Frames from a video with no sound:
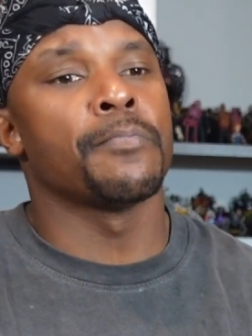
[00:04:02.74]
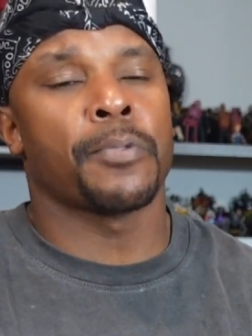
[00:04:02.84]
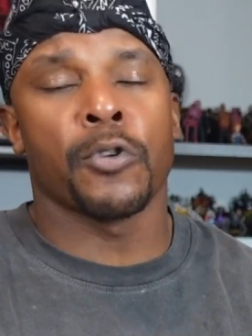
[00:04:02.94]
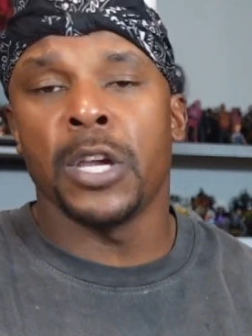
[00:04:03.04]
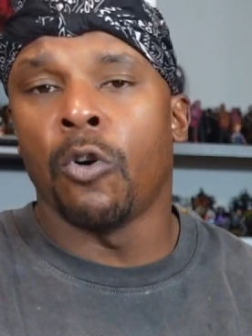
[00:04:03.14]

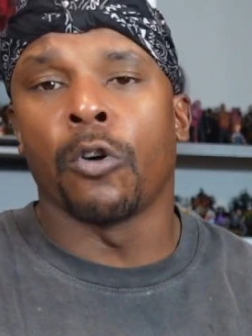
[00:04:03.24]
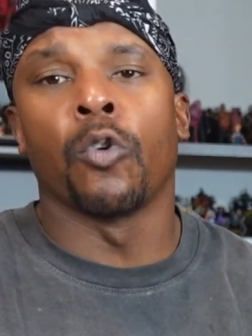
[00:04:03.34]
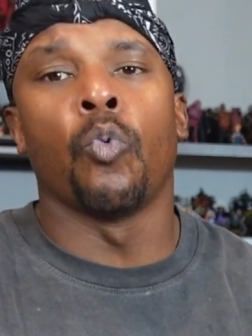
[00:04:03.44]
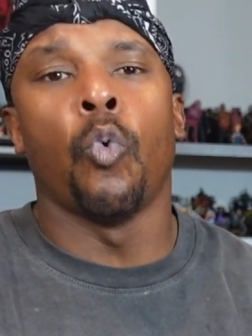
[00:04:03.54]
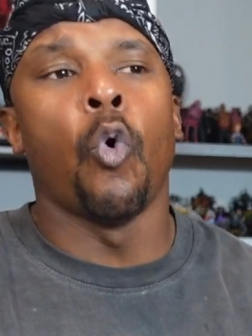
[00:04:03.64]
pre-order
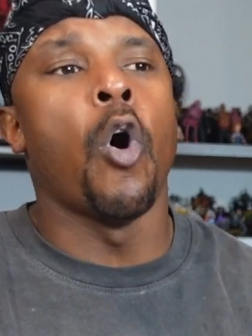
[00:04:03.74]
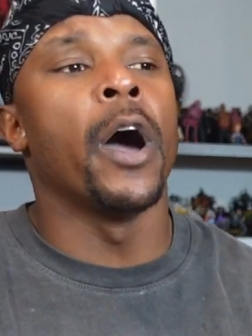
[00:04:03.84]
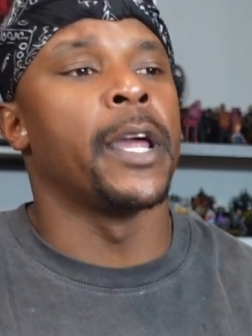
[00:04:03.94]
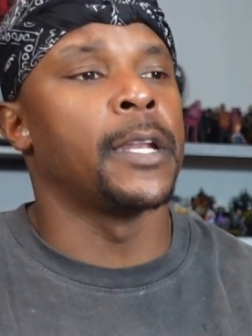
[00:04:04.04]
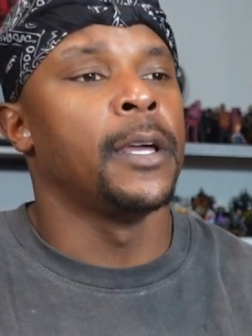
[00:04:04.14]

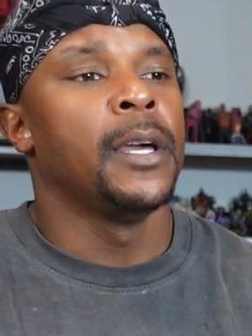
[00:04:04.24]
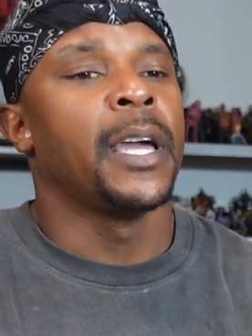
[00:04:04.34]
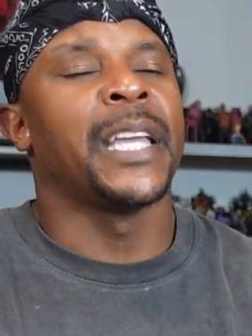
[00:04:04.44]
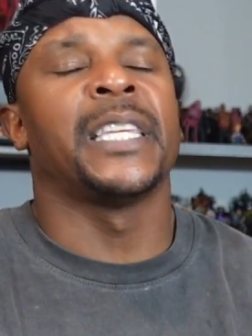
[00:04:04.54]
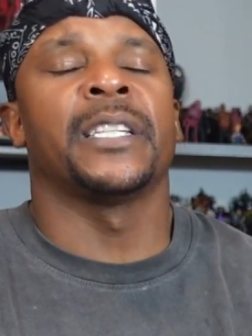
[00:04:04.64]
one
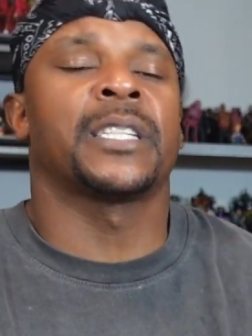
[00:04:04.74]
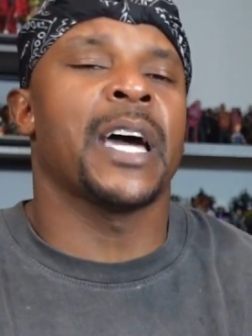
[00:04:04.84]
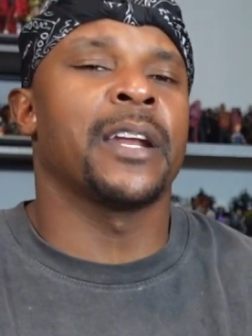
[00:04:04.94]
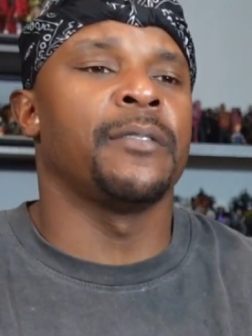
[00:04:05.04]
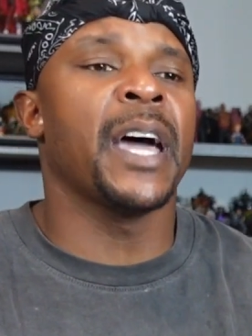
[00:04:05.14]
and just
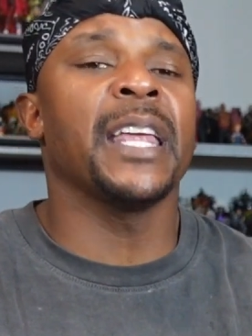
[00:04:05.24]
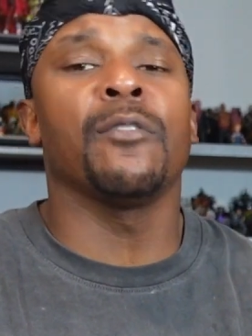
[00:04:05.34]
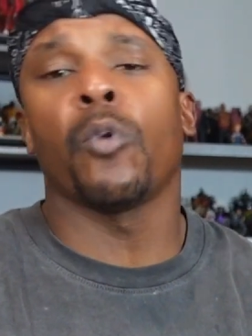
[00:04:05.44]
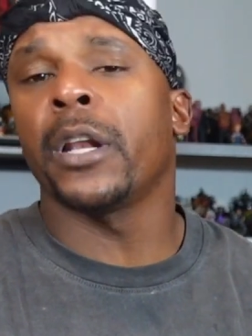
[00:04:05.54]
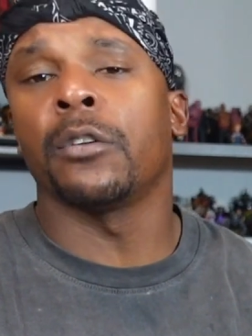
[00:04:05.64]
kind of not
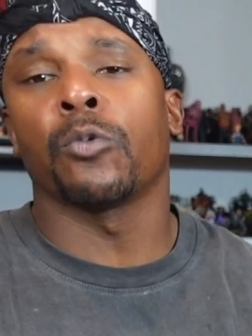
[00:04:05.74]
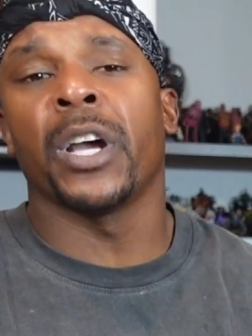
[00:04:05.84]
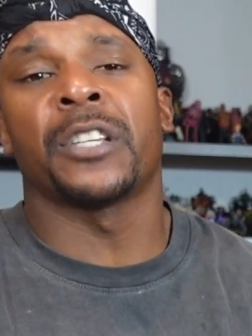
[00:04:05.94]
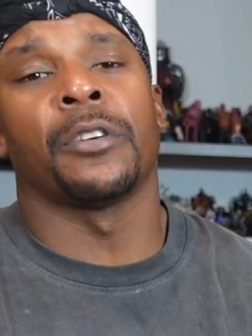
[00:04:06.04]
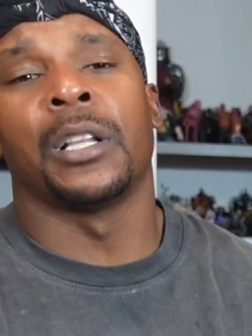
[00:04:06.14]
even wait on the
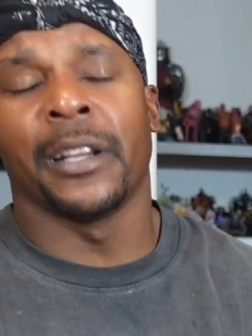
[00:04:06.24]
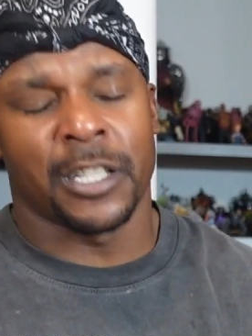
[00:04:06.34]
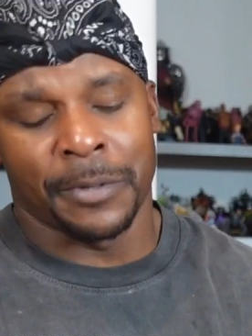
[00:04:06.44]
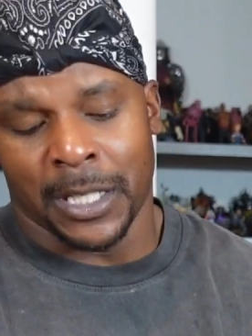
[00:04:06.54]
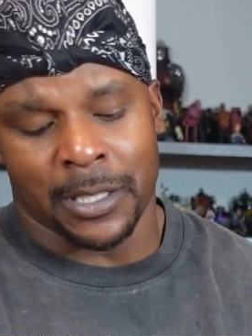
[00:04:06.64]
rest for
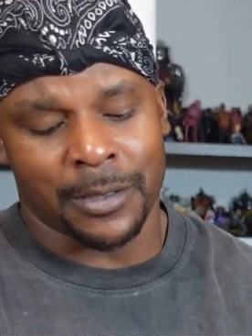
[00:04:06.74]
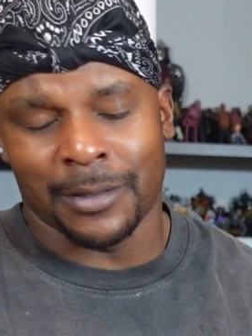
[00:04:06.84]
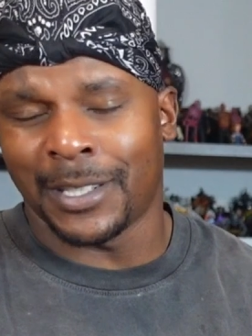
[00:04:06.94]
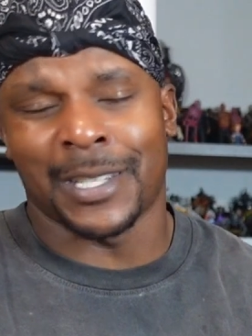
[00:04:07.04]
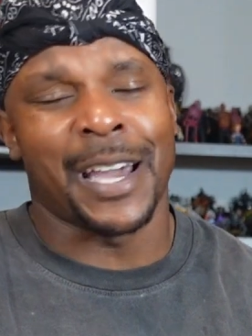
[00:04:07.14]
clearance, but
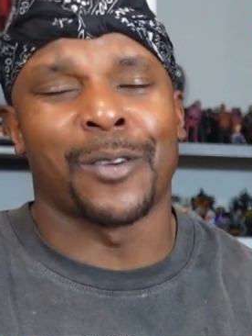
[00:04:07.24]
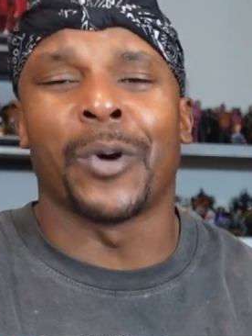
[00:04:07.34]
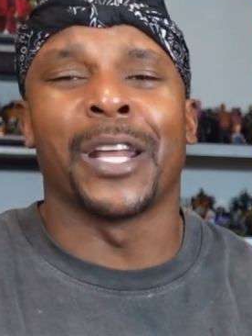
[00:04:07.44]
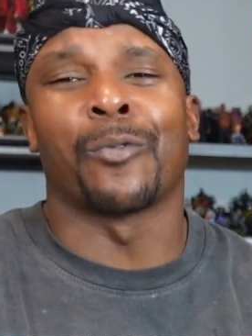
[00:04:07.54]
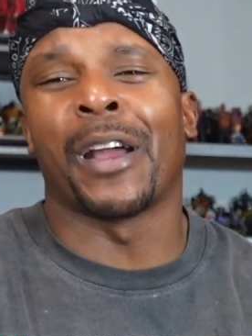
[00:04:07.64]
just kind of
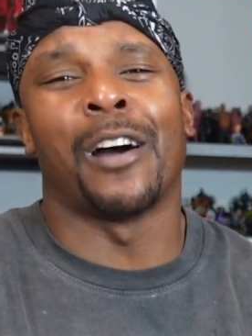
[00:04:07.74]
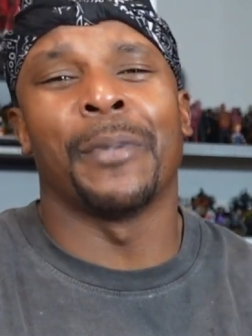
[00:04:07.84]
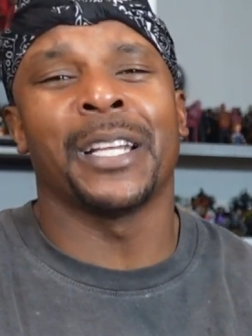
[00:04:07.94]
wait around, man.